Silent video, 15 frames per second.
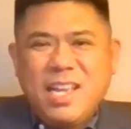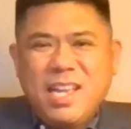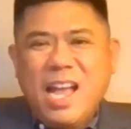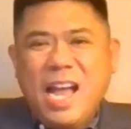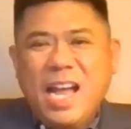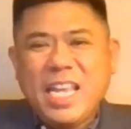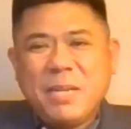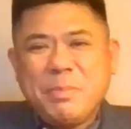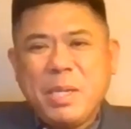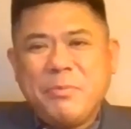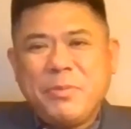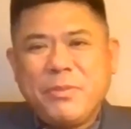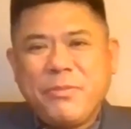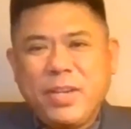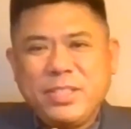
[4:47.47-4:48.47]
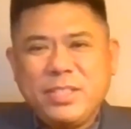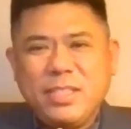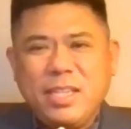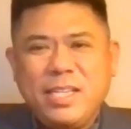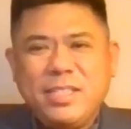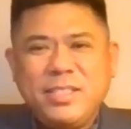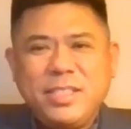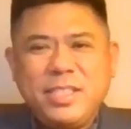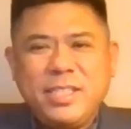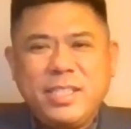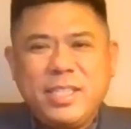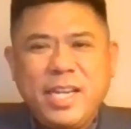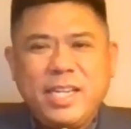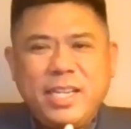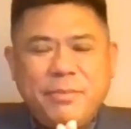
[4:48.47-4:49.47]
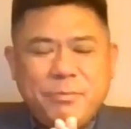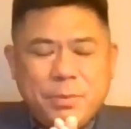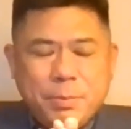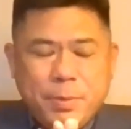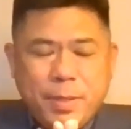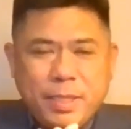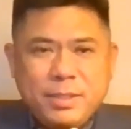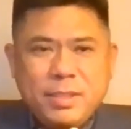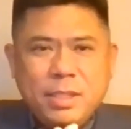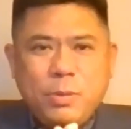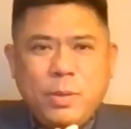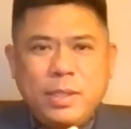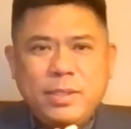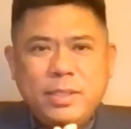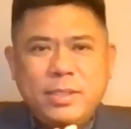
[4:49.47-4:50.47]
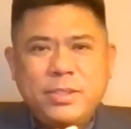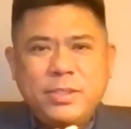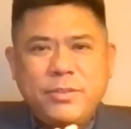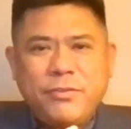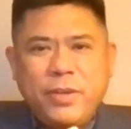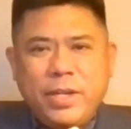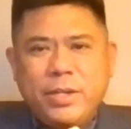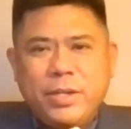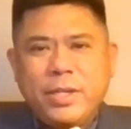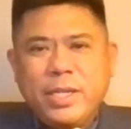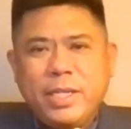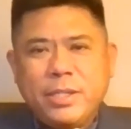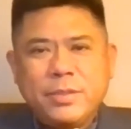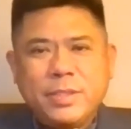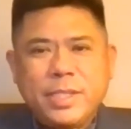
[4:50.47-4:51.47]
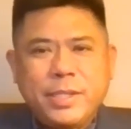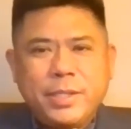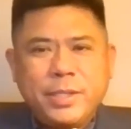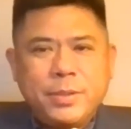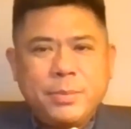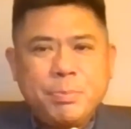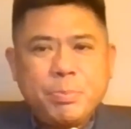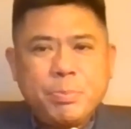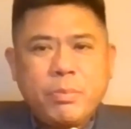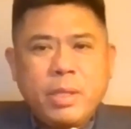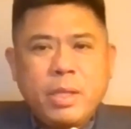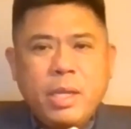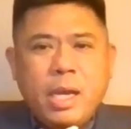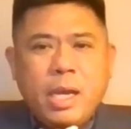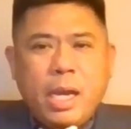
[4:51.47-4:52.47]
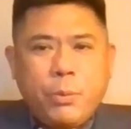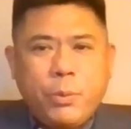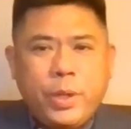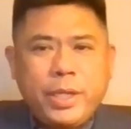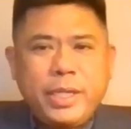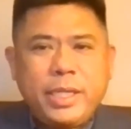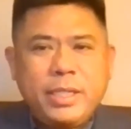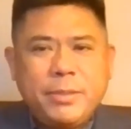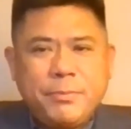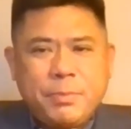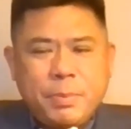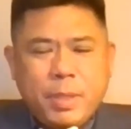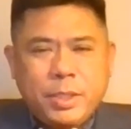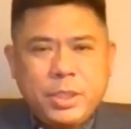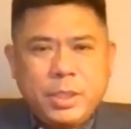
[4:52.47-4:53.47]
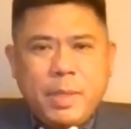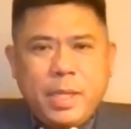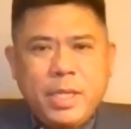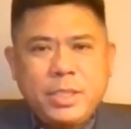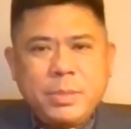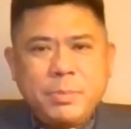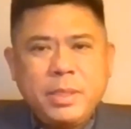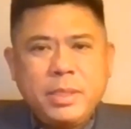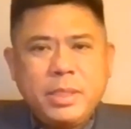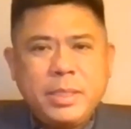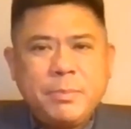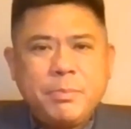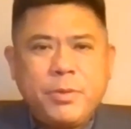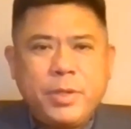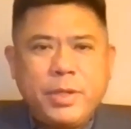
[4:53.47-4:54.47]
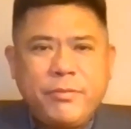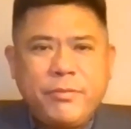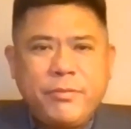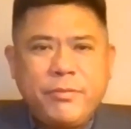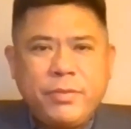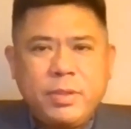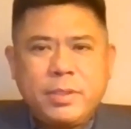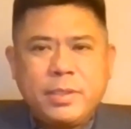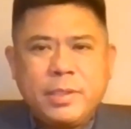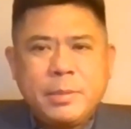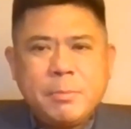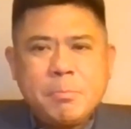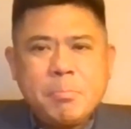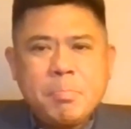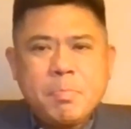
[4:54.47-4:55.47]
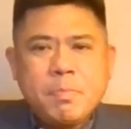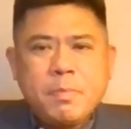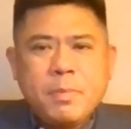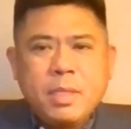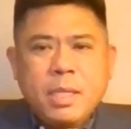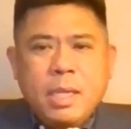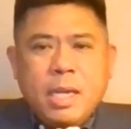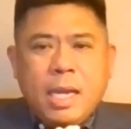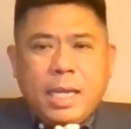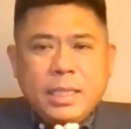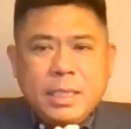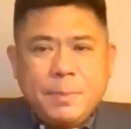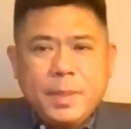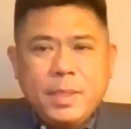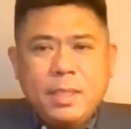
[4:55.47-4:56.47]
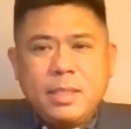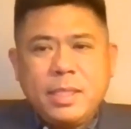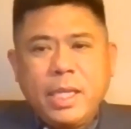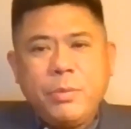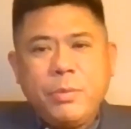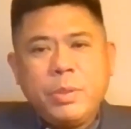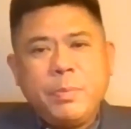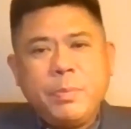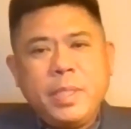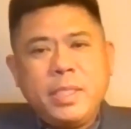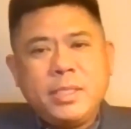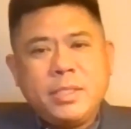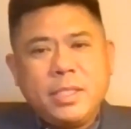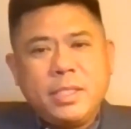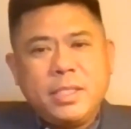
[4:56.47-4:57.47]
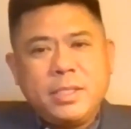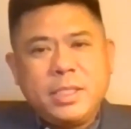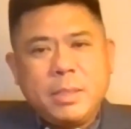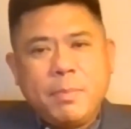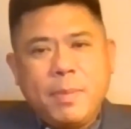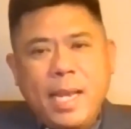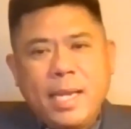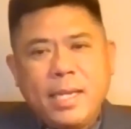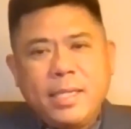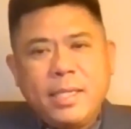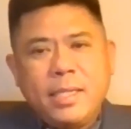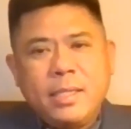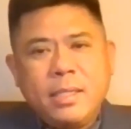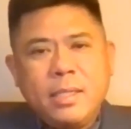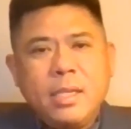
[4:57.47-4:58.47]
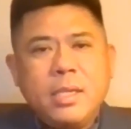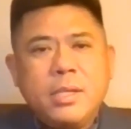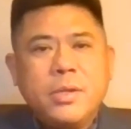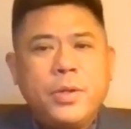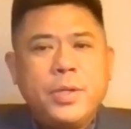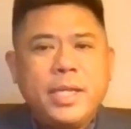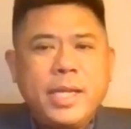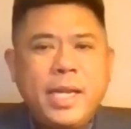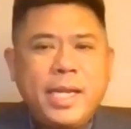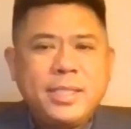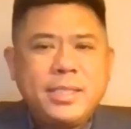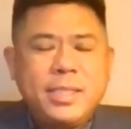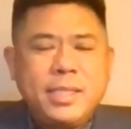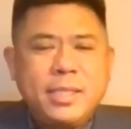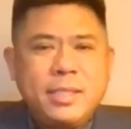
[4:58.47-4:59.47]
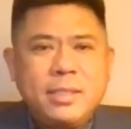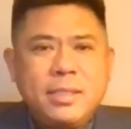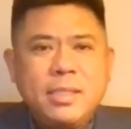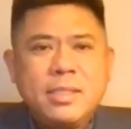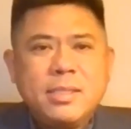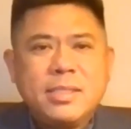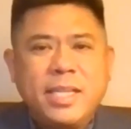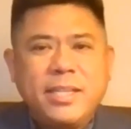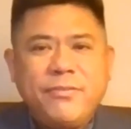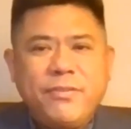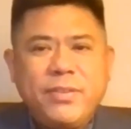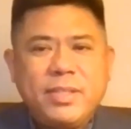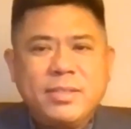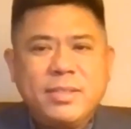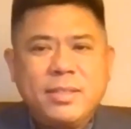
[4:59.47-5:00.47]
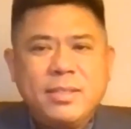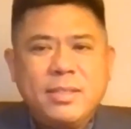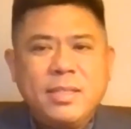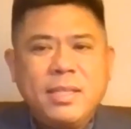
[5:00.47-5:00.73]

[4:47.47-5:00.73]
I am a professional engineer and a professional quantity surveyor in Ontario. I work in the project management team for a builder. A typical day would be strategic planning, coordination, site visit,